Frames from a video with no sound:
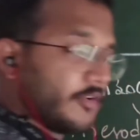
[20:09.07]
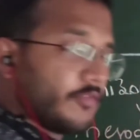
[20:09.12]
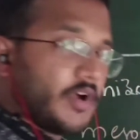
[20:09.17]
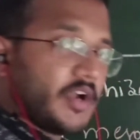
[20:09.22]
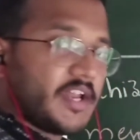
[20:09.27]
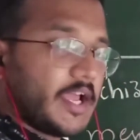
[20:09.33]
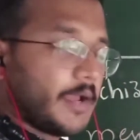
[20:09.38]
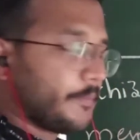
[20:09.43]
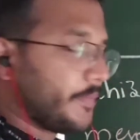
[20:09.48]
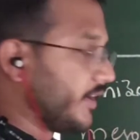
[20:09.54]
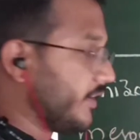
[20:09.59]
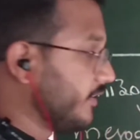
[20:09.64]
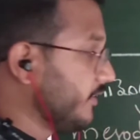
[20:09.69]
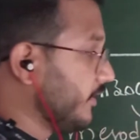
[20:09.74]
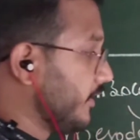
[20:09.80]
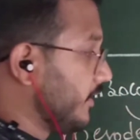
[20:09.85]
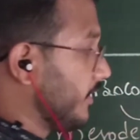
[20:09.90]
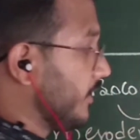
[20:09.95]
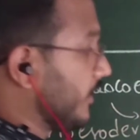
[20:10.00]
what
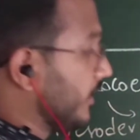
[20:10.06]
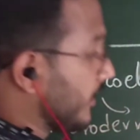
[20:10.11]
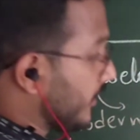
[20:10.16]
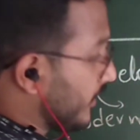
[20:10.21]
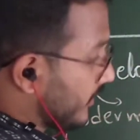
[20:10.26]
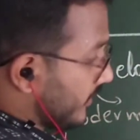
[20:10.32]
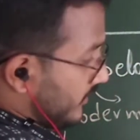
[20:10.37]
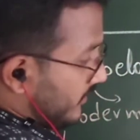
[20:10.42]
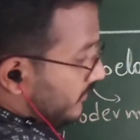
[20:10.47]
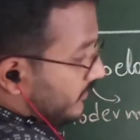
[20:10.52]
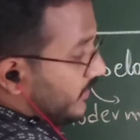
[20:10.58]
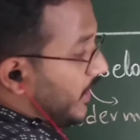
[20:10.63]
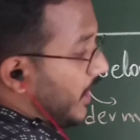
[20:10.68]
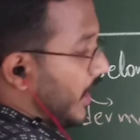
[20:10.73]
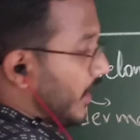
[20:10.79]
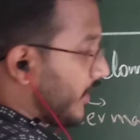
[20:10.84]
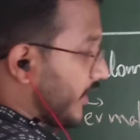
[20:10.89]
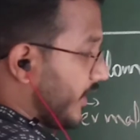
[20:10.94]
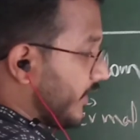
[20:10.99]
happened, the
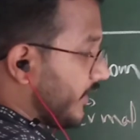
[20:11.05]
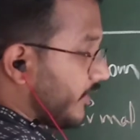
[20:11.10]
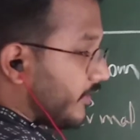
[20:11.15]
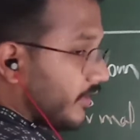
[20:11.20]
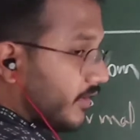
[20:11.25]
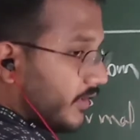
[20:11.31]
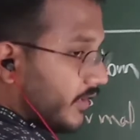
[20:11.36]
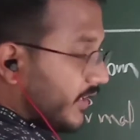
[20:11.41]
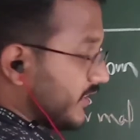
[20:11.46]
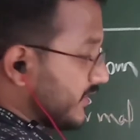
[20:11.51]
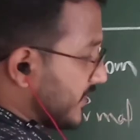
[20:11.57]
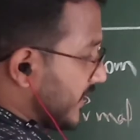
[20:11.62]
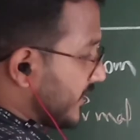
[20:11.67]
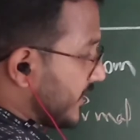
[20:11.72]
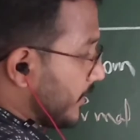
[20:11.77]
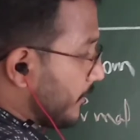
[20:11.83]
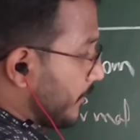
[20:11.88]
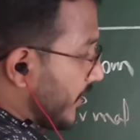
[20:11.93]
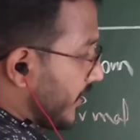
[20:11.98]
archenteron is
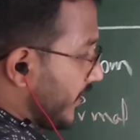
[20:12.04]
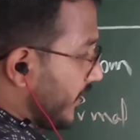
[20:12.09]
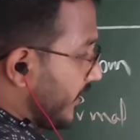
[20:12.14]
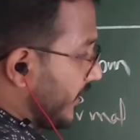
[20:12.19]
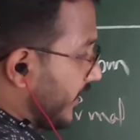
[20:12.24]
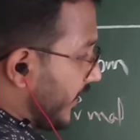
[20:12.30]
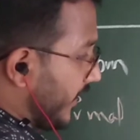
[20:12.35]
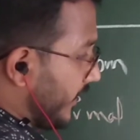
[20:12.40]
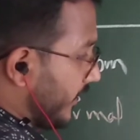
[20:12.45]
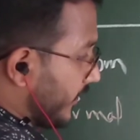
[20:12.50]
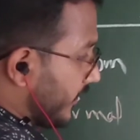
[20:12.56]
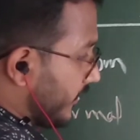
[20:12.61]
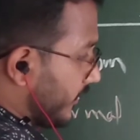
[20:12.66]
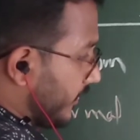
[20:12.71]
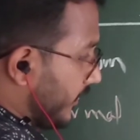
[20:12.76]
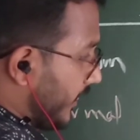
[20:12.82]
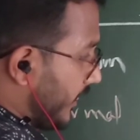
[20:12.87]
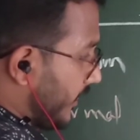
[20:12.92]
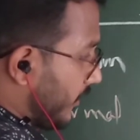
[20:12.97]
nothing but a gut
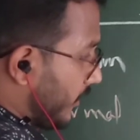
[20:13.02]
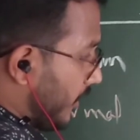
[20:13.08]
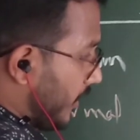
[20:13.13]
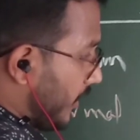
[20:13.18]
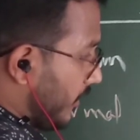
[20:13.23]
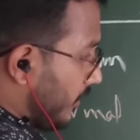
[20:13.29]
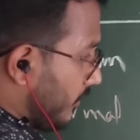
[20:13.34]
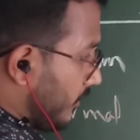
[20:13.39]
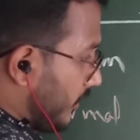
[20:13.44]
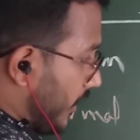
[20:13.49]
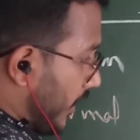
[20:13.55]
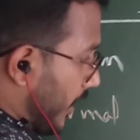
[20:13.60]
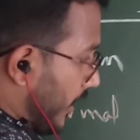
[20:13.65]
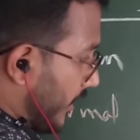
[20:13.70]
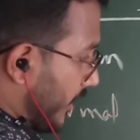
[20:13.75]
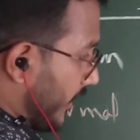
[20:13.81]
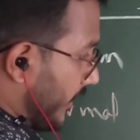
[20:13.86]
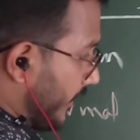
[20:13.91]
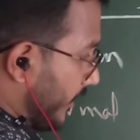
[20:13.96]
or
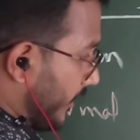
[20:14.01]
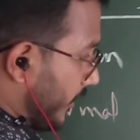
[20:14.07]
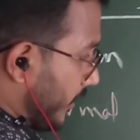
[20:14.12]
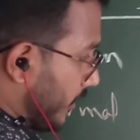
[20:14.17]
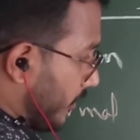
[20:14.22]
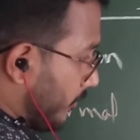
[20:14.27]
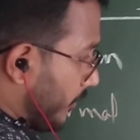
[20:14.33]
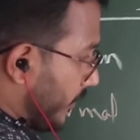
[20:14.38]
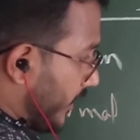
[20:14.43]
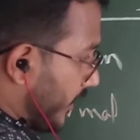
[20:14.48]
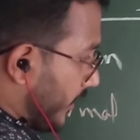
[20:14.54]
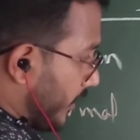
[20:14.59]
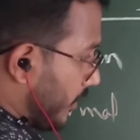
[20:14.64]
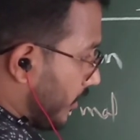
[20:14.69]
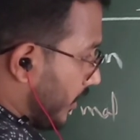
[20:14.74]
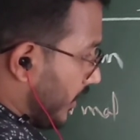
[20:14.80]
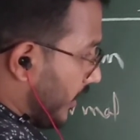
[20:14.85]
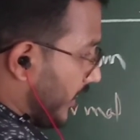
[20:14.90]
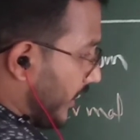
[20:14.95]
archenteron, you can
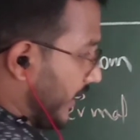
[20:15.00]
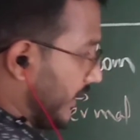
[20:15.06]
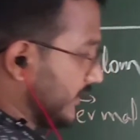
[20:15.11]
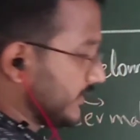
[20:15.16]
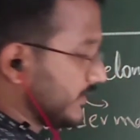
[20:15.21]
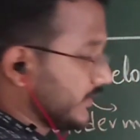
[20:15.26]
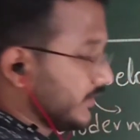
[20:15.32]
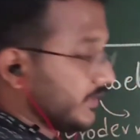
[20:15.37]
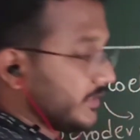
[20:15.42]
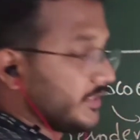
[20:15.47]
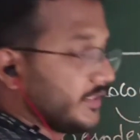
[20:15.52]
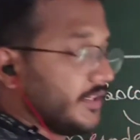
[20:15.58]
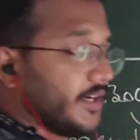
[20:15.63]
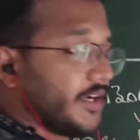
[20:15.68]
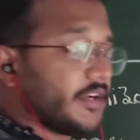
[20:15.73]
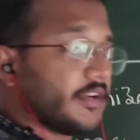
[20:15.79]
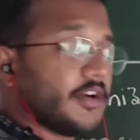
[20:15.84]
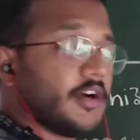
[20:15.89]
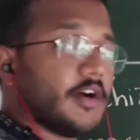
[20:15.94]
call as
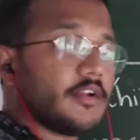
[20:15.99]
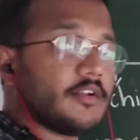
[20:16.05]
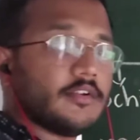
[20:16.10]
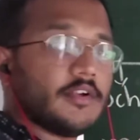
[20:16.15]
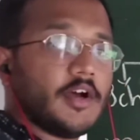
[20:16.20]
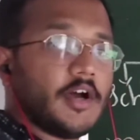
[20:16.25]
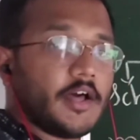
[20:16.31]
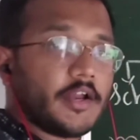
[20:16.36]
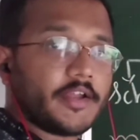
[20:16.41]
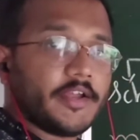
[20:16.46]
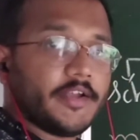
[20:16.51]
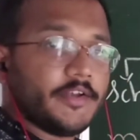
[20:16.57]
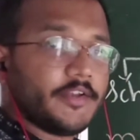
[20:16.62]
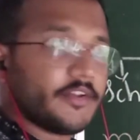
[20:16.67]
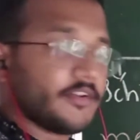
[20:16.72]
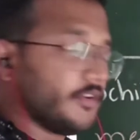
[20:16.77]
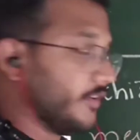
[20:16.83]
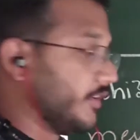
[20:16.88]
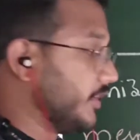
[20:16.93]
gut or
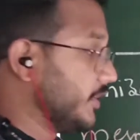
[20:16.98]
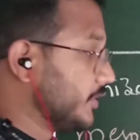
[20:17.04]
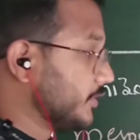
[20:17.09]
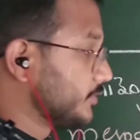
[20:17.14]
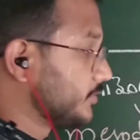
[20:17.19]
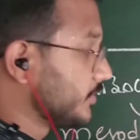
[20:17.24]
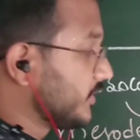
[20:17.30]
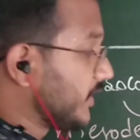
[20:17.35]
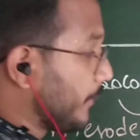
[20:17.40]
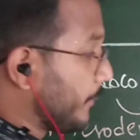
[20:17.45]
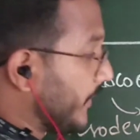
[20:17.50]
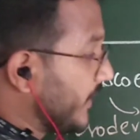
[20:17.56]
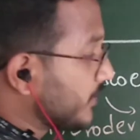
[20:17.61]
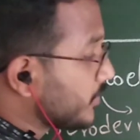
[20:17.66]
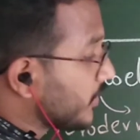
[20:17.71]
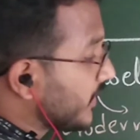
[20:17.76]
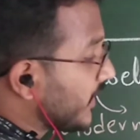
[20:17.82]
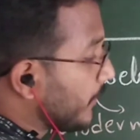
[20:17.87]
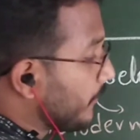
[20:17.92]
archenteron. So the
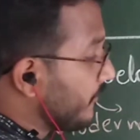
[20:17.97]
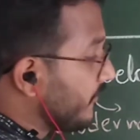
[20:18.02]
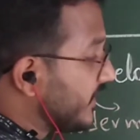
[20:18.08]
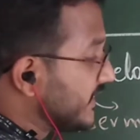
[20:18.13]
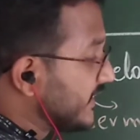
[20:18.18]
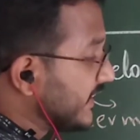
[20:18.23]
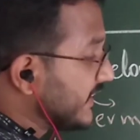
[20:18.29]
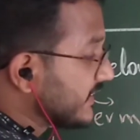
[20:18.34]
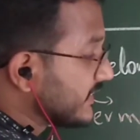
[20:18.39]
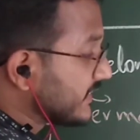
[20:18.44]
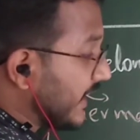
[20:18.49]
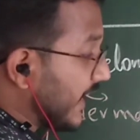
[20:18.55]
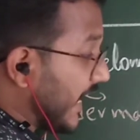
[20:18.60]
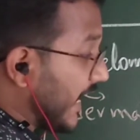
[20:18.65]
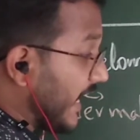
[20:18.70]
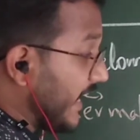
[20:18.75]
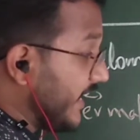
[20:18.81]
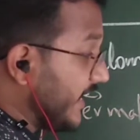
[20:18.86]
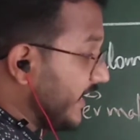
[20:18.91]
mesoderm which is
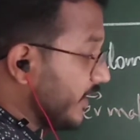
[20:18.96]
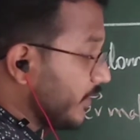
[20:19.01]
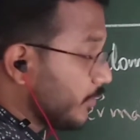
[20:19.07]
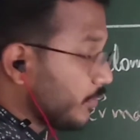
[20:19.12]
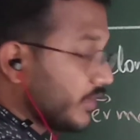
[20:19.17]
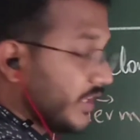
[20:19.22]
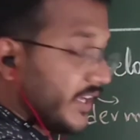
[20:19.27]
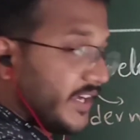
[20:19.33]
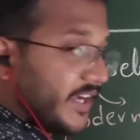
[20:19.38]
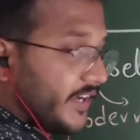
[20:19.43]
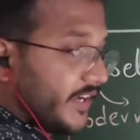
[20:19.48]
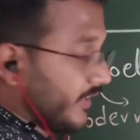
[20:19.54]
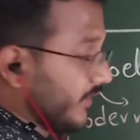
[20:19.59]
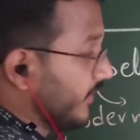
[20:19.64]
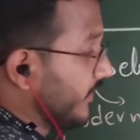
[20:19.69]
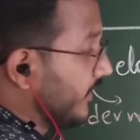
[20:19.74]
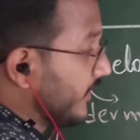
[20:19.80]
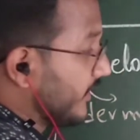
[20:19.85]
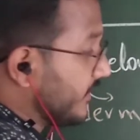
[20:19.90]
lining to the gut,
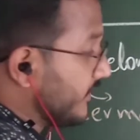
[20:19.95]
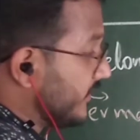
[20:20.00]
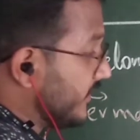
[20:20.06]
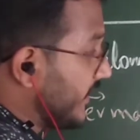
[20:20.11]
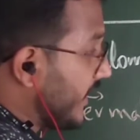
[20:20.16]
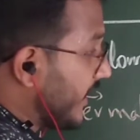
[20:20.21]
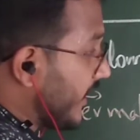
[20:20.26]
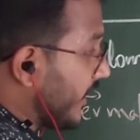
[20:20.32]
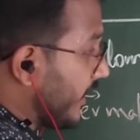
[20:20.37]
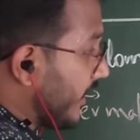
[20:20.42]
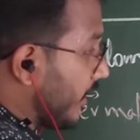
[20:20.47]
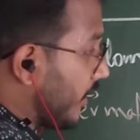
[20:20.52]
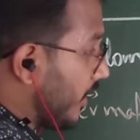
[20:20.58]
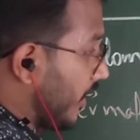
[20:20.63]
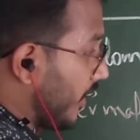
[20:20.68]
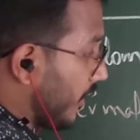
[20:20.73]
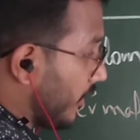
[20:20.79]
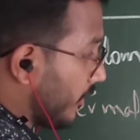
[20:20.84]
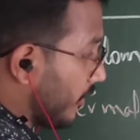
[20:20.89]
they
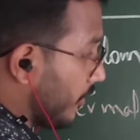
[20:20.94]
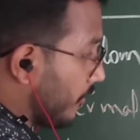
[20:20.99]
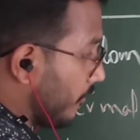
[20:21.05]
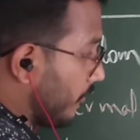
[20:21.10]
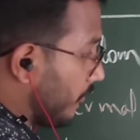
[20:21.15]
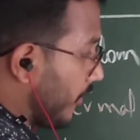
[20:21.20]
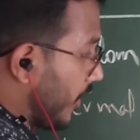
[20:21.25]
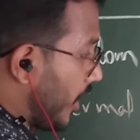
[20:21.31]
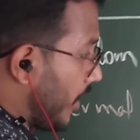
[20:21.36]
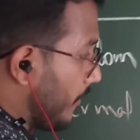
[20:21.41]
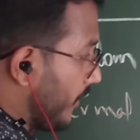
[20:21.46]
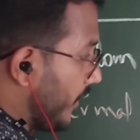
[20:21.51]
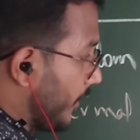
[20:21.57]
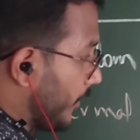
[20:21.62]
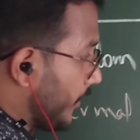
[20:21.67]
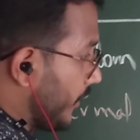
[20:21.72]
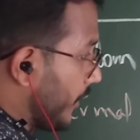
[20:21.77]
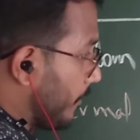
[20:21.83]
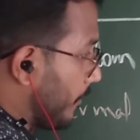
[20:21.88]
are formed
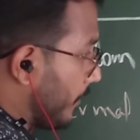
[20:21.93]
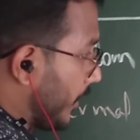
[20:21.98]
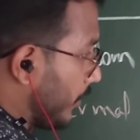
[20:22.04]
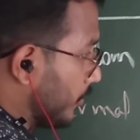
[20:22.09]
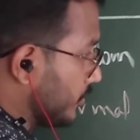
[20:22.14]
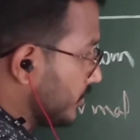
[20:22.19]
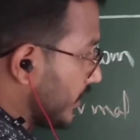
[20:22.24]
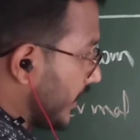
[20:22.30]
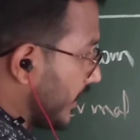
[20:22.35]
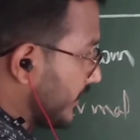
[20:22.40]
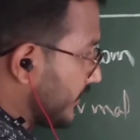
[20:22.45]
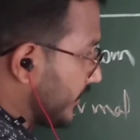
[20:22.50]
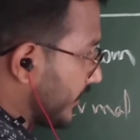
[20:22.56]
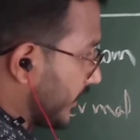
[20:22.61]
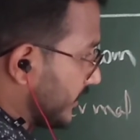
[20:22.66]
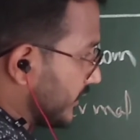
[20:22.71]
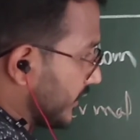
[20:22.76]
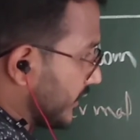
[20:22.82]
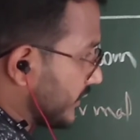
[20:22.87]
into a pouch-like
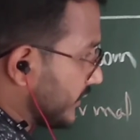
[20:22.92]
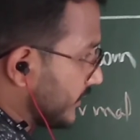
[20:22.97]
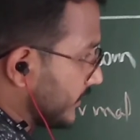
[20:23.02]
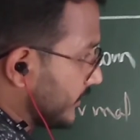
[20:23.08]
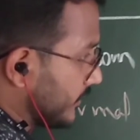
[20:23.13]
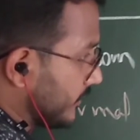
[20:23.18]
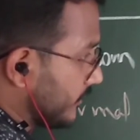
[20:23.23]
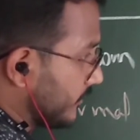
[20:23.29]
structures.